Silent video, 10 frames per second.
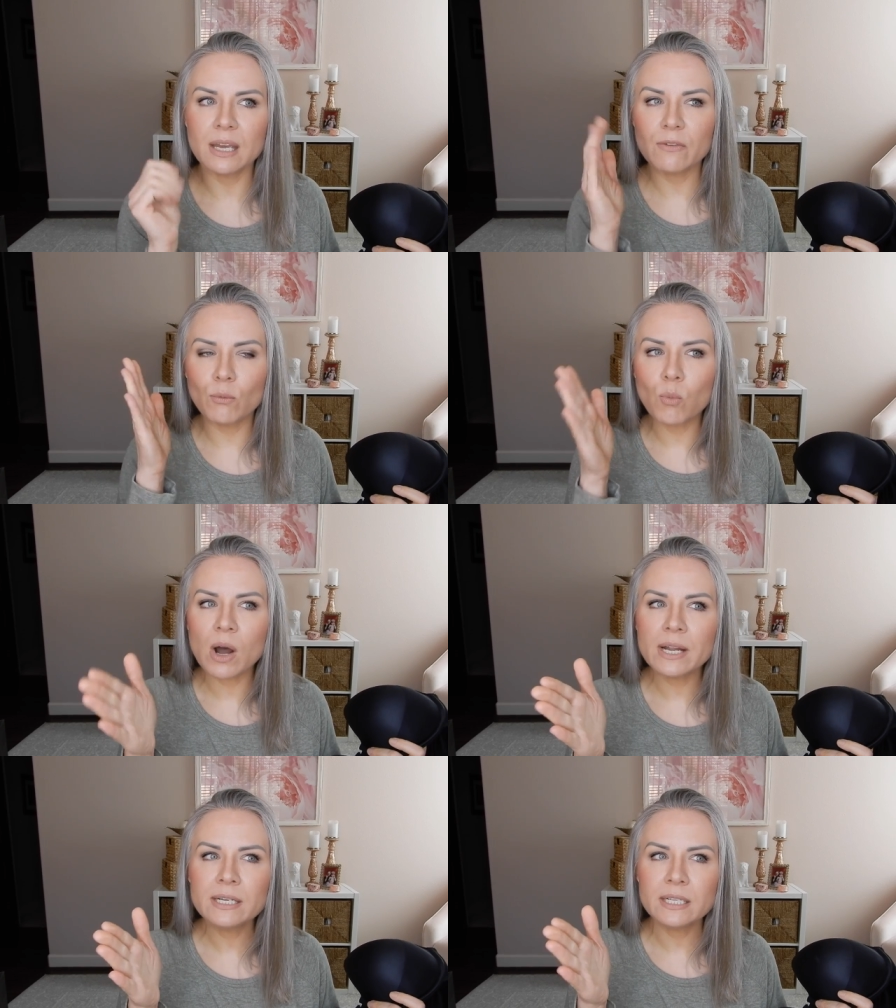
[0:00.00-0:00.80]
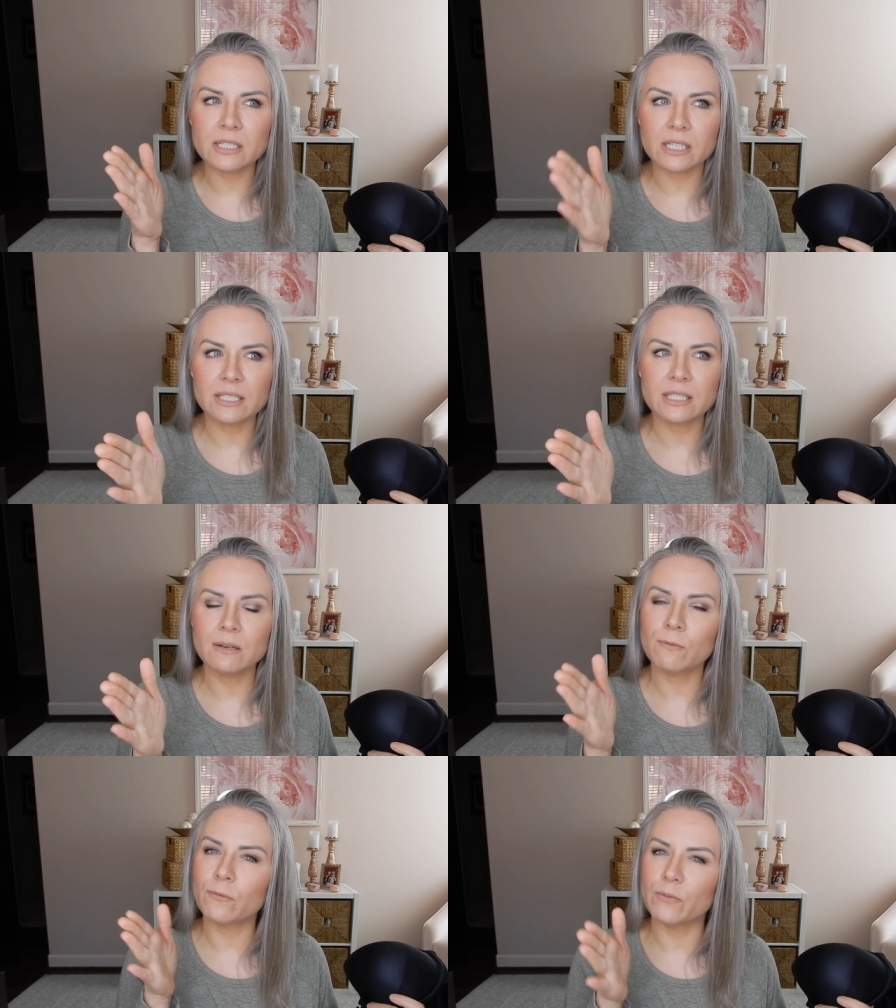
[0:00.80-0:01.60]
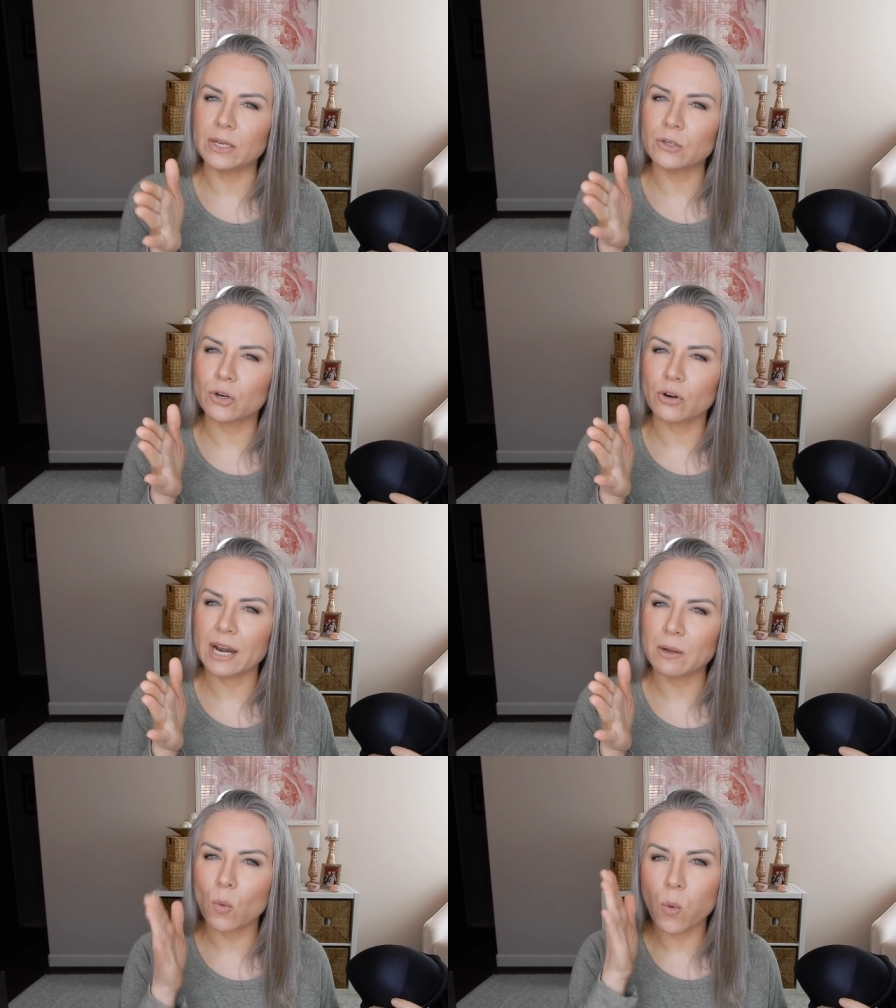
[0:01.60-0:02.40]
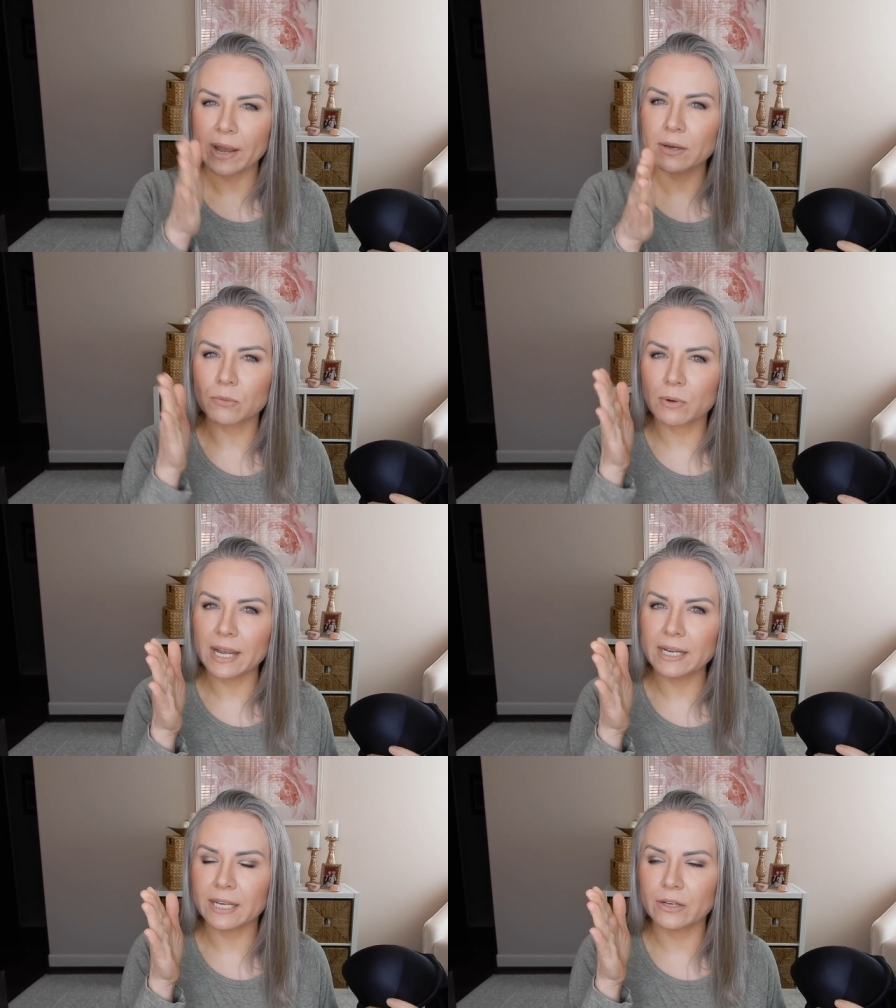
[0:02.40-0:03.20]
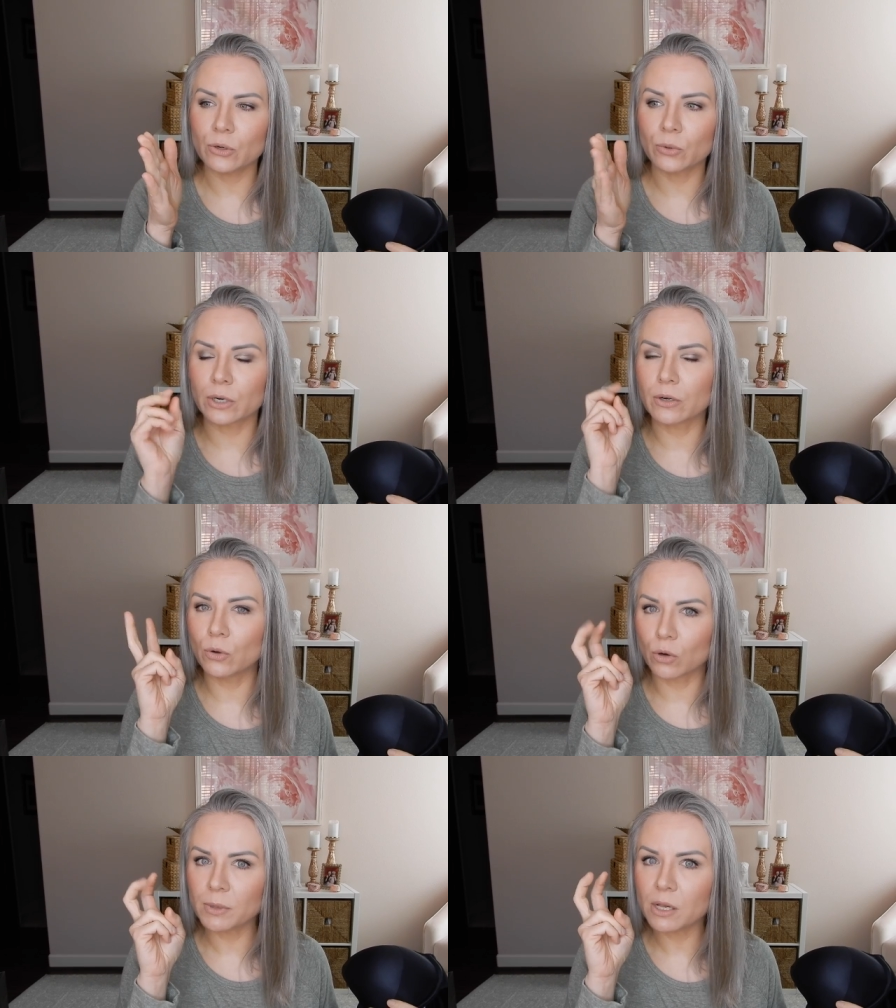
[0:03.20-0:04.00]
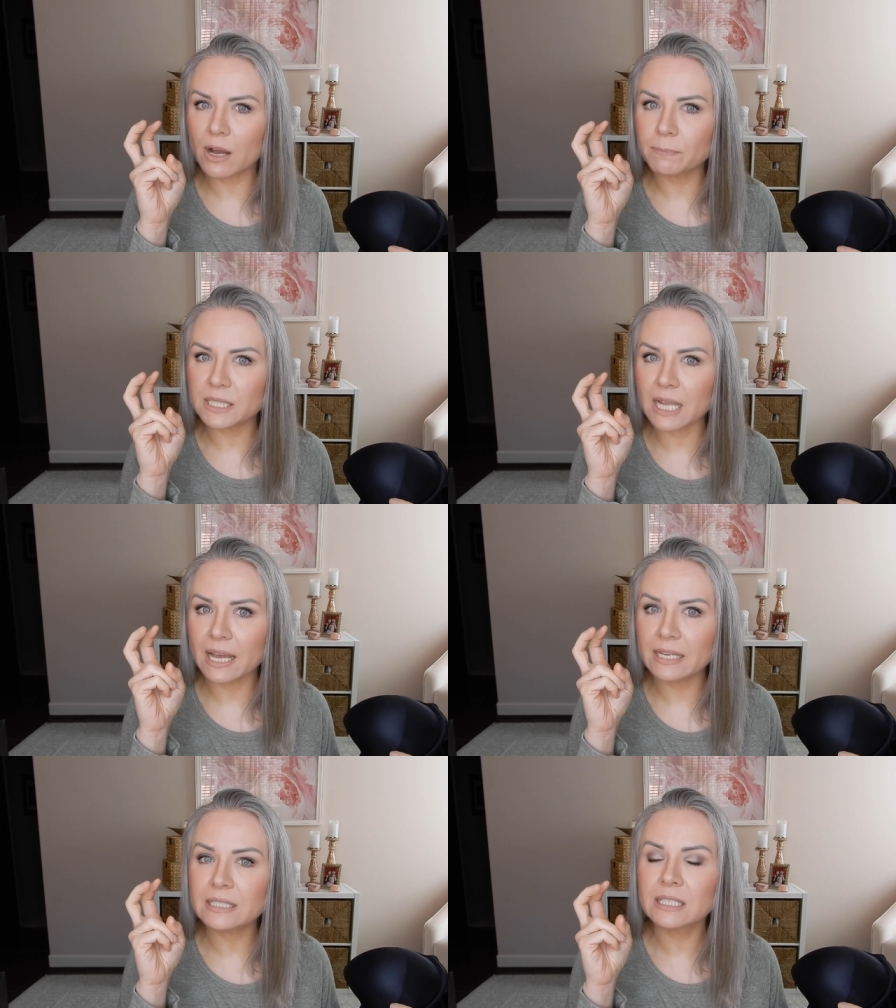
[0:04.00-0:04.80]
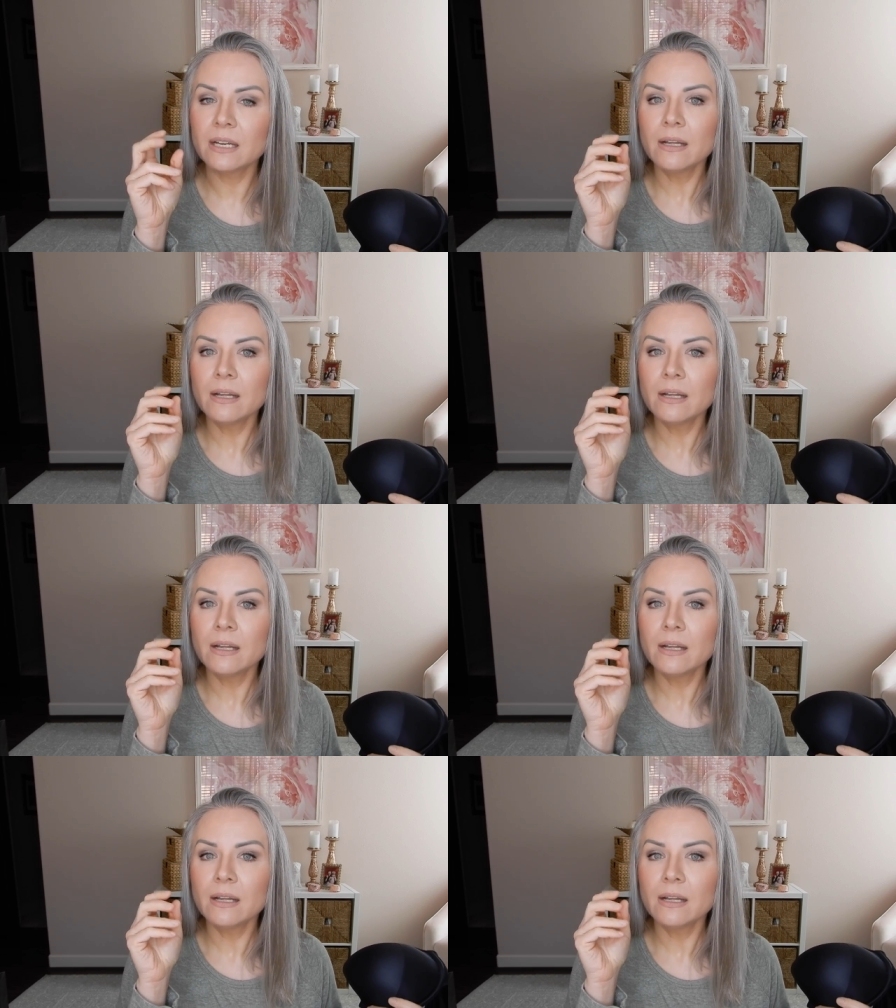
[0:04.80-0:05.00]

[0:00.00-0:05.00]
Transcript: if one doesn't fit quite right in your normal cup size,